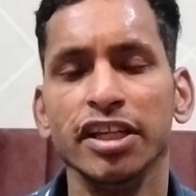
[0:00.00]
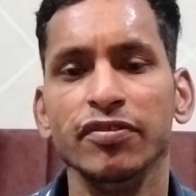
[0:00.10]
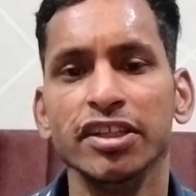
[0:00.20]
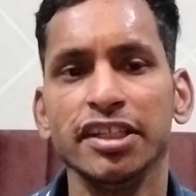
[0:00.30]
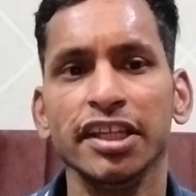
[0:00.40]

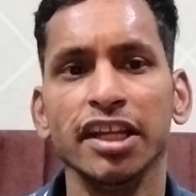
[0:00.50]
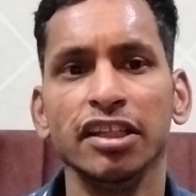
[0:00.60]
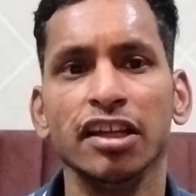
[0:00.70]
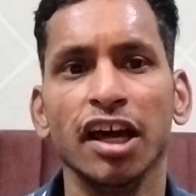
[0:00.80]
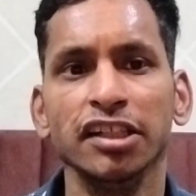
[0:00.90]
investigate
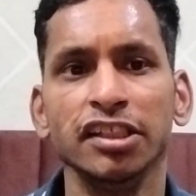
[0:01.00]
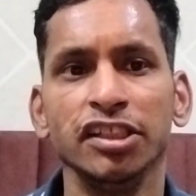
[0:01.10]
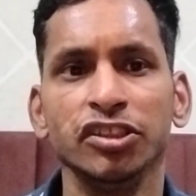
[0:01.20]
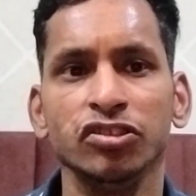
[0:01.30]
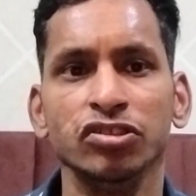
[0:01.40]
the larger
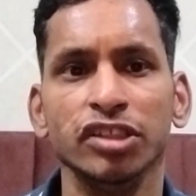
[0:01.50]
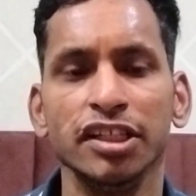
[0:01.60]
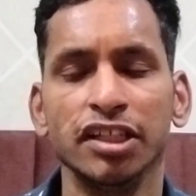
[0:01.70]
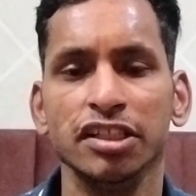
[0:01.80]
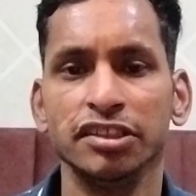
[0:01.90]
issues
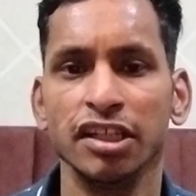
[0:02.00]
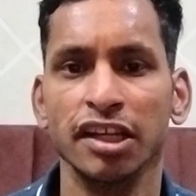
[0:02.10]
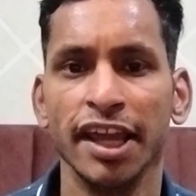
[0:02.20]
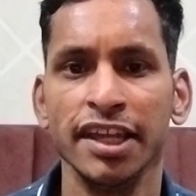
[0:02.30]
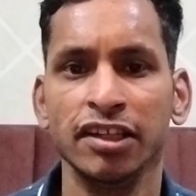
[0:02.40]
and concerns
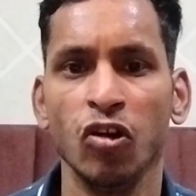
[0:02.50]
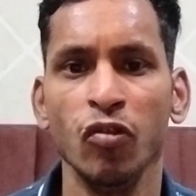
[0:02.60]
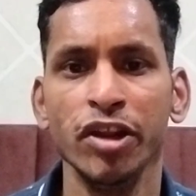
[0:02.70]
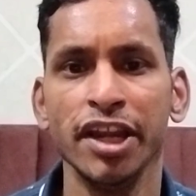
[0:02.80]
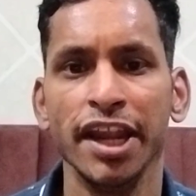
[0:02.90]
like
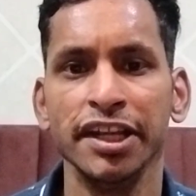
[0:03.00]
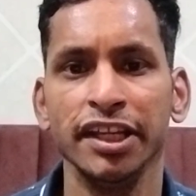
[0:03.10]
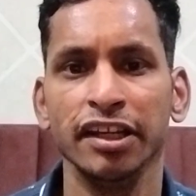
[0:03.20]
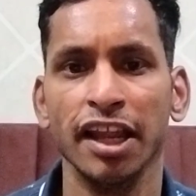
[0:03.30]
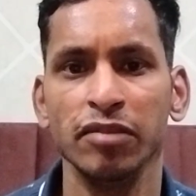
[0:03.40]

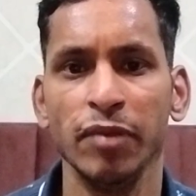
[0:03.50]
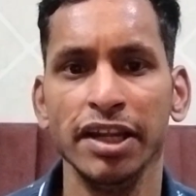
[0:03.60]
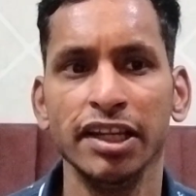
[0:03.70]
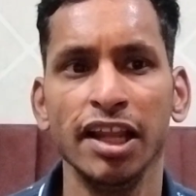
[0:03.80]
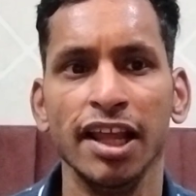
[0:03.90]
COVID-19, like
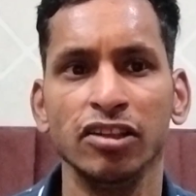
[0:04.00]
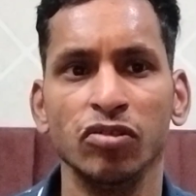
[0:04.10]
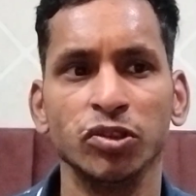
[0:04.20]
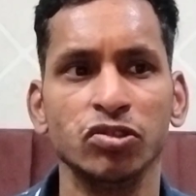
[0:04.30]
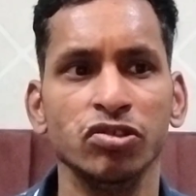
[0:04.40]
mental health
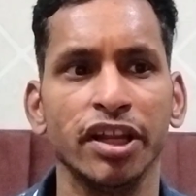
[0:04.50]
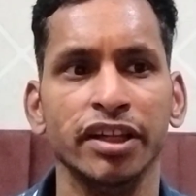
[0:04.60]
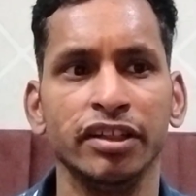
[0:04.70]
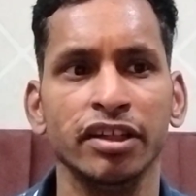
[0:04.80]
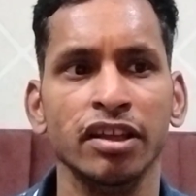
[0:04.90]
of a
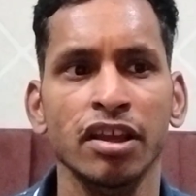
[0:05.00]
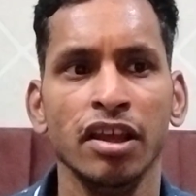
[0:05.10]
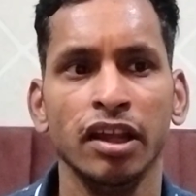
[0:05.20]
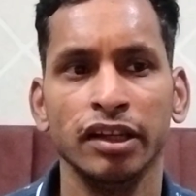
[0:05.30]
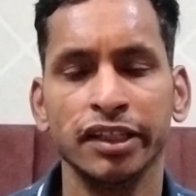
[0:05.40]
student,
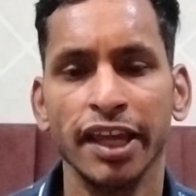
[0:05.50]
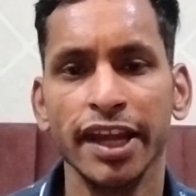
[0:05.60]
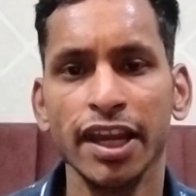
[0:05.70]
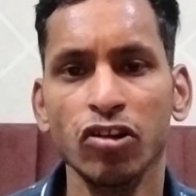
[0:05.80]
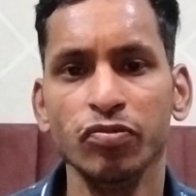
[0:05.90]

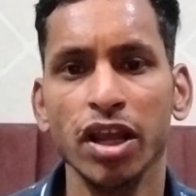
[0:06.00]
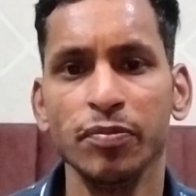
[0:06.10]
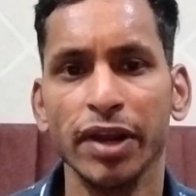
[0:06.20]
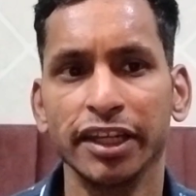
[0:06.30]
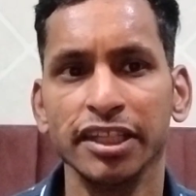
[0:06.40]
carry out by
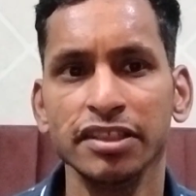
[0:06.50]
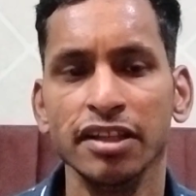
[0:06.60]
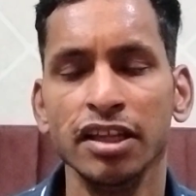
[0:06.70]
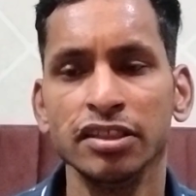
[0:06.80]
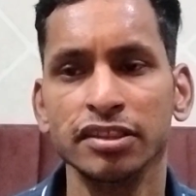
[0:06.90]

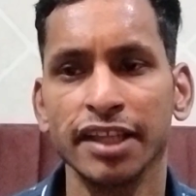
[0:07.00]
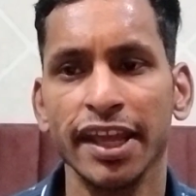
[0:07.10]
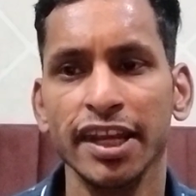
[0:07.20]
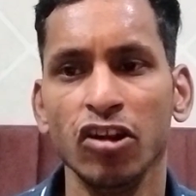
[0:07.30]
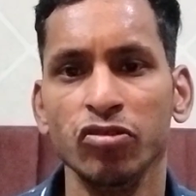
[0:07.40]
practitioners,
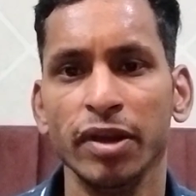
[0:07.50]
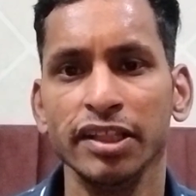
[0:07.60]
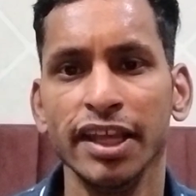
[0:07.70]
carry out by